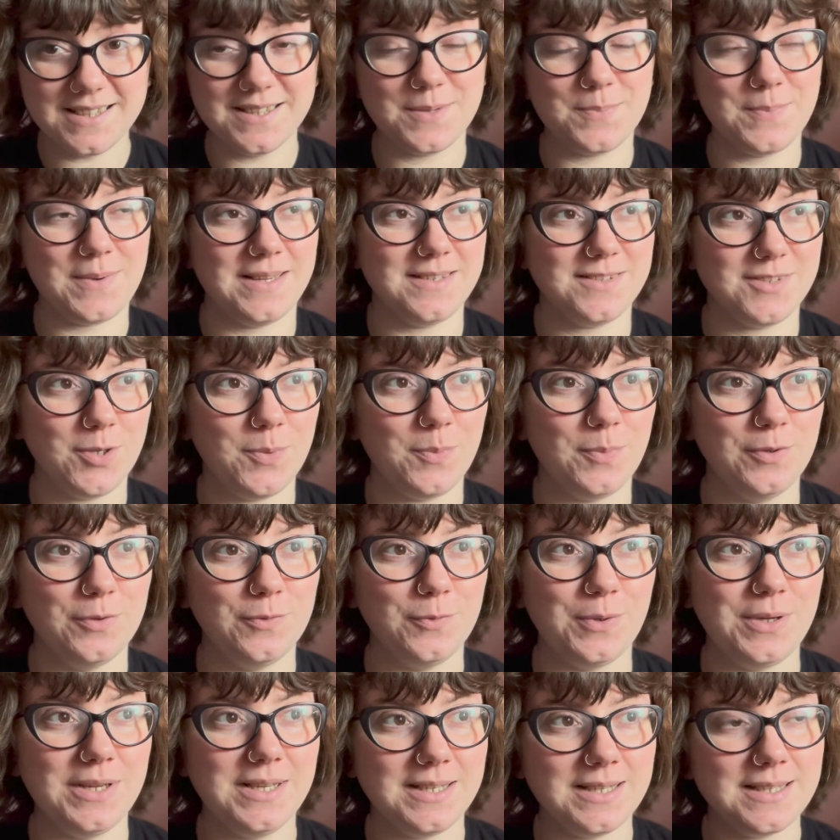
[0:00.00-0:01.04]
the past couple of
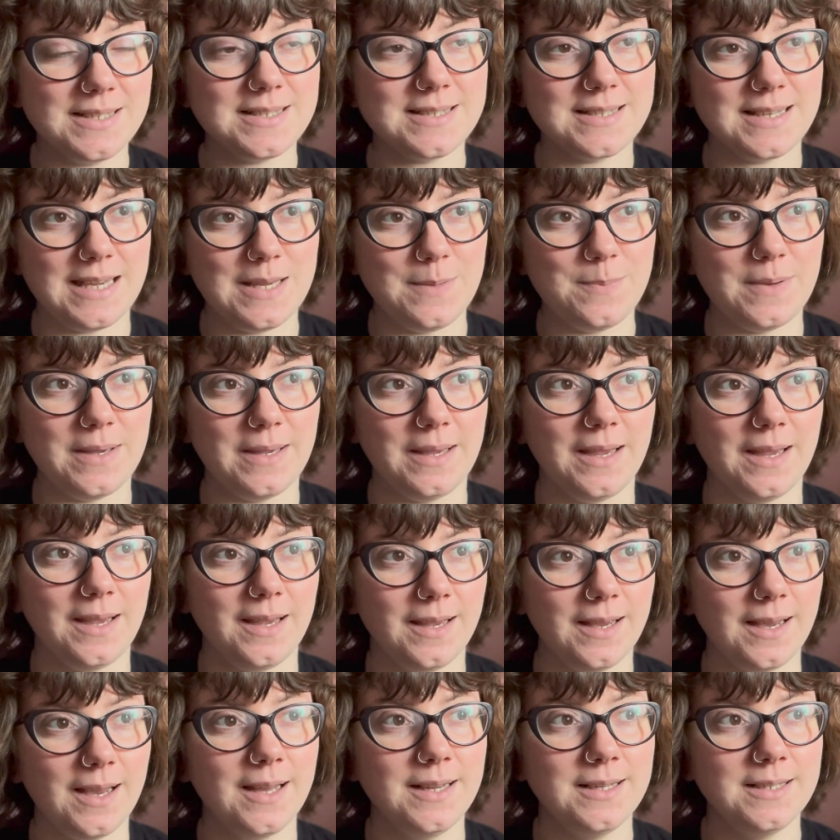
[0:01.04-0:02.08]
weeks, keeping